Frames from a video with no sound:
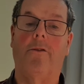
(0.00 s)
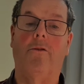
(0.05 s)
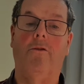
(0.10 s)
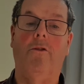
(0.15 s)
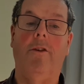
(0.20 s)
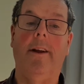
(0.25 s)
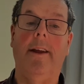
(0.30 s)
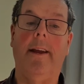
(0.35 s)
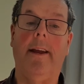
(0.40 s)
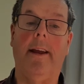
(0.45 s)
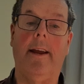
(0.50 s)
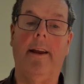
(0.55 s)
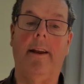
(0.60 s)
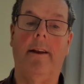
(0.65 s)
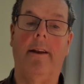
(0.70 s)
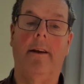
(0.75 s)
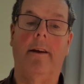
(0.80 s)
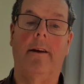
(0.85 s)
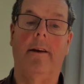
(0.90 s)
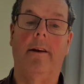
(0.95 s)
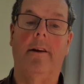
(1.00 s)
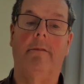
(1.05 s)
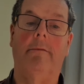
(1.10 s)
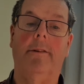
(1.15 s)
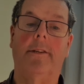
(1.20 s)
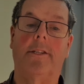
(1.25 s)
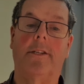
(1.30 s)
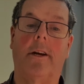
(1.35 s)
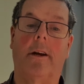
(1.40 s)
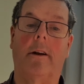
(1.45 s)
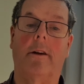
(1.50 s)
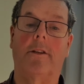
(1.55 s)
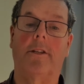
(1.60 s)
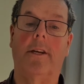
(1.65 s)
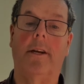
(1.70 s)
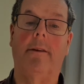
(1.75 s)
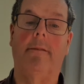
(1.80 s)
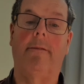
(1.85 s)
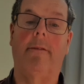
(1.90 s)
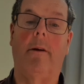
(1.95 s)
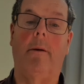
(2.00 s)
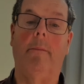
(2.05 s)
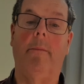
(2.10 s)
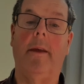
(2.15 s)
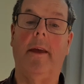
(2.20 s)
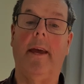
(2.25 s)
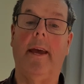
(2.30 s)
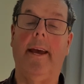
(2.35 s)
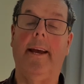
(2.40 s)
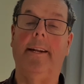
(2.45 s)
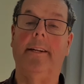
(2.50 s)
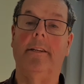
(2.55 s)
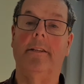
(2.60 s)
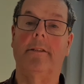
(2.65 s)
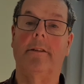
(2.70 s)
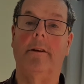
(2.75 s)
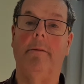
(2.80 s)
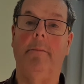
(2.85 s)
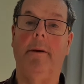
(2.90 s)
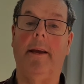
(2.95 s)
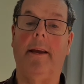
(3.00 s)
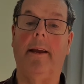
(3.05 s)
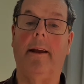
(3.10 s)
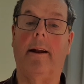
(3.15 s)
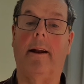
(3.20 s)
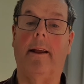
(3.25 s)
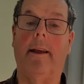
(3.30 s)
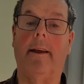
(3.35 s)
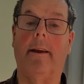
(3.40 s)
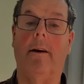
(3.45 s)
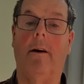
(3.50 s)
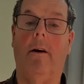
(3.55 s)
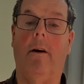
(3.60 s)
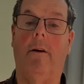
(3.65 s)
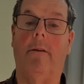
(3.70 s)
Green, resulting from the intermingling